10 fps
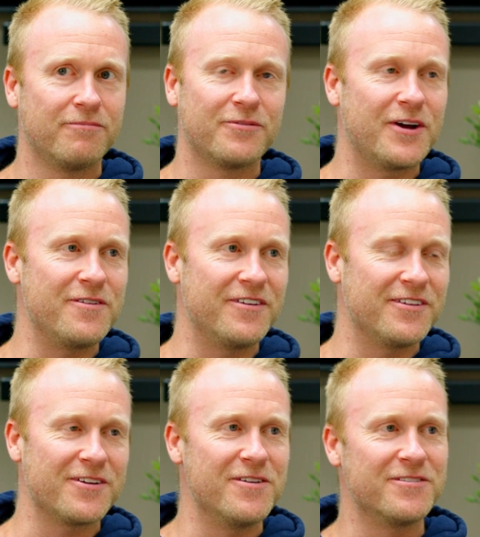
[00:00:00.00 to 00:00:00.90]
whatever it
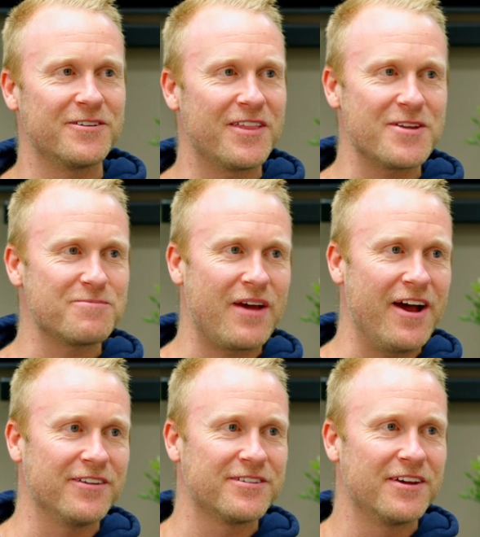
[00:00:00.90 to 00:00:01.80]
is, over
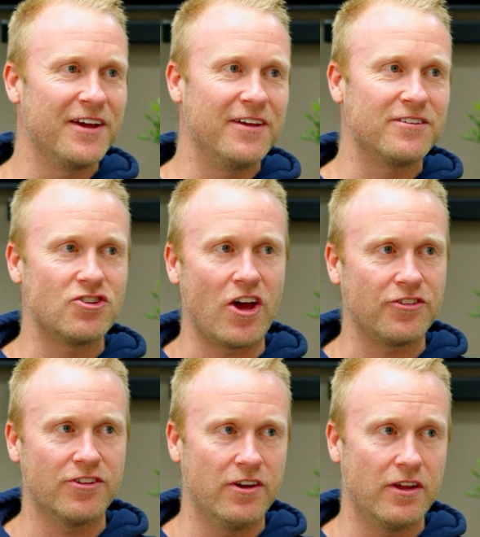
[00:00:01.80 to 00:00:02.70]
£2,000 is
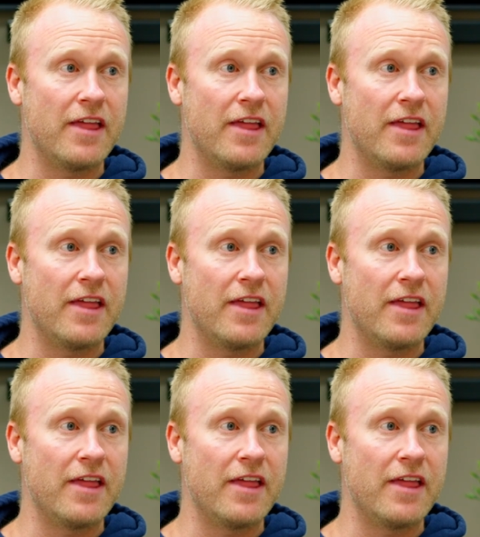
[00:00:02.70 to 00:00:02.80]
adjusted,